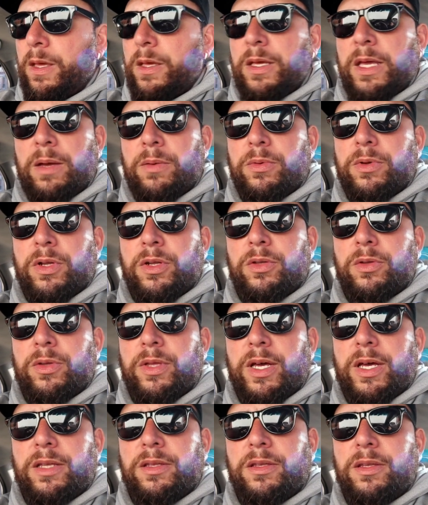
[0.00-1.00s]
yeah, we're gonna do
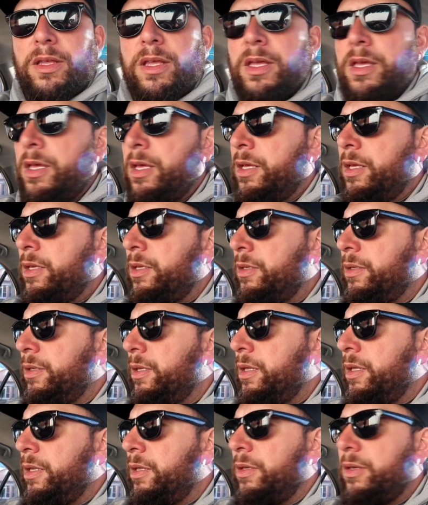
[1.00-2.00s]

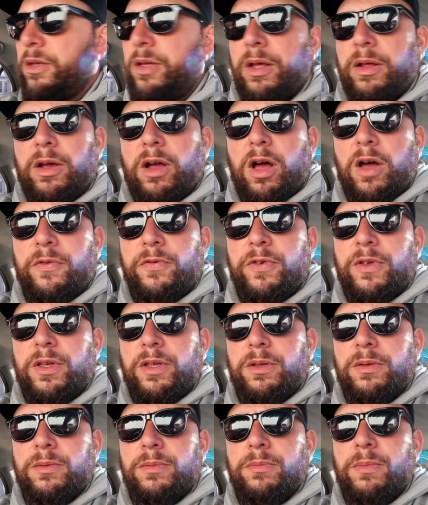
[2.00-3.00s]
that. Get a
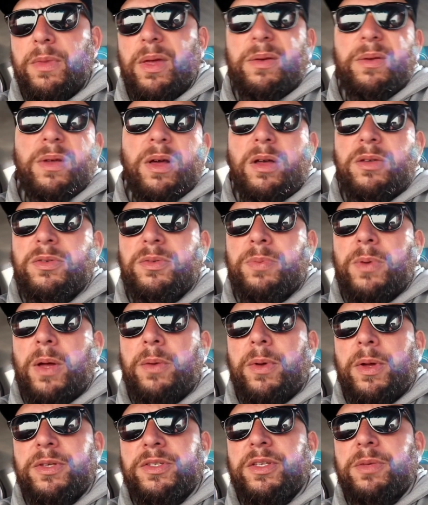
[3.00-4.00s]
coffee. Maybe I'll
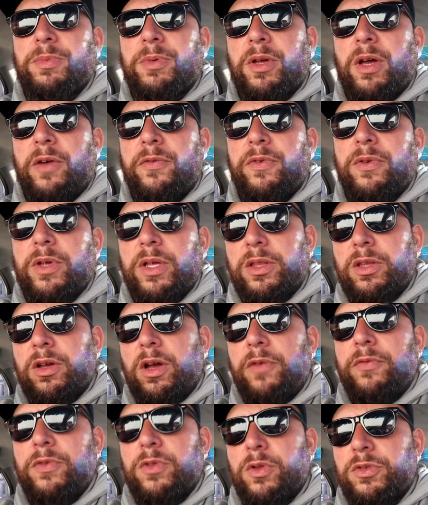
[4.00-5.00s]
probably skip the coffee. I'll get the
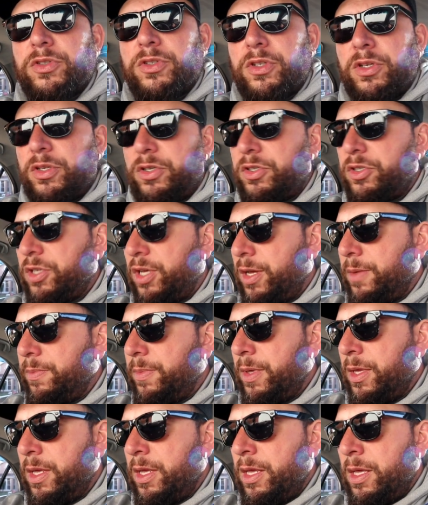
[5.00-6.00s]
coffee closer to the shop.
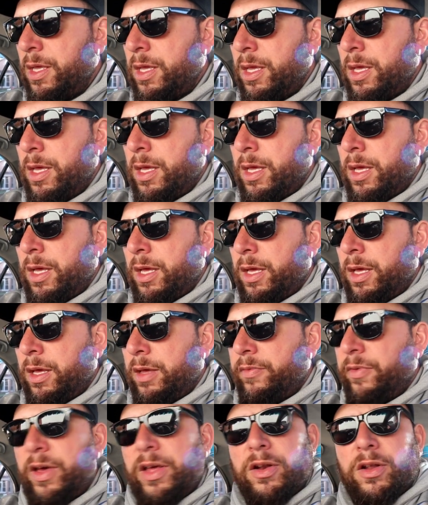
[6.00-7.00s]

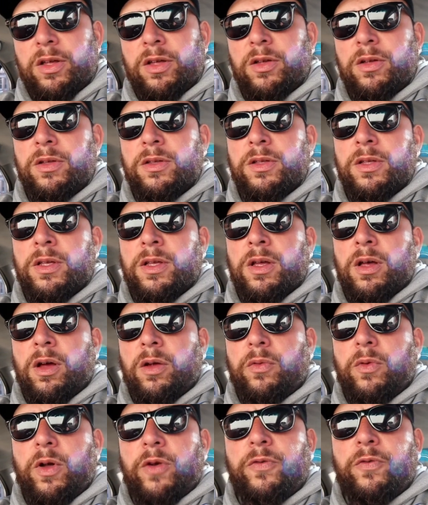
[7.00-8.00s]
I've had a
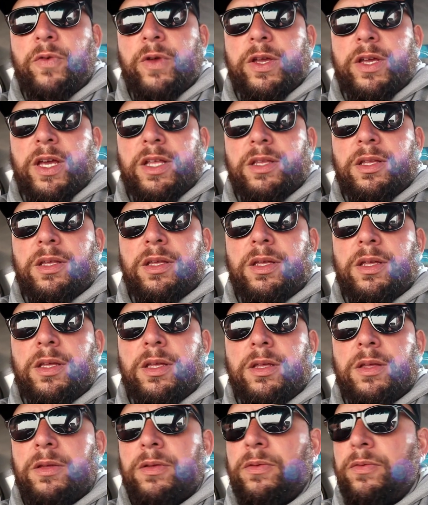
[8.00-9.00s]
rough
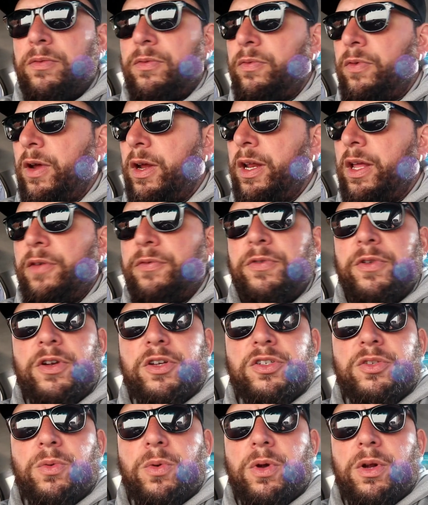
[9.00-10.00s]
weekend. Friday I
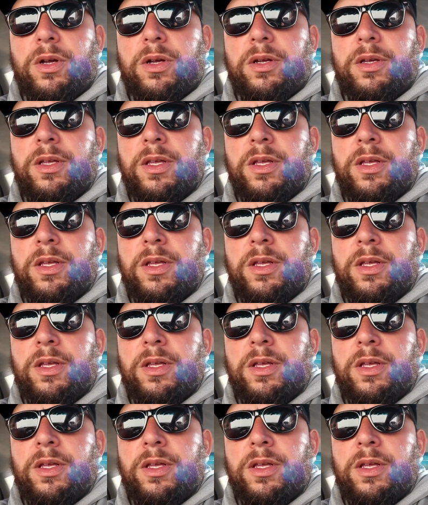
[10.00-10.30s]
finished work.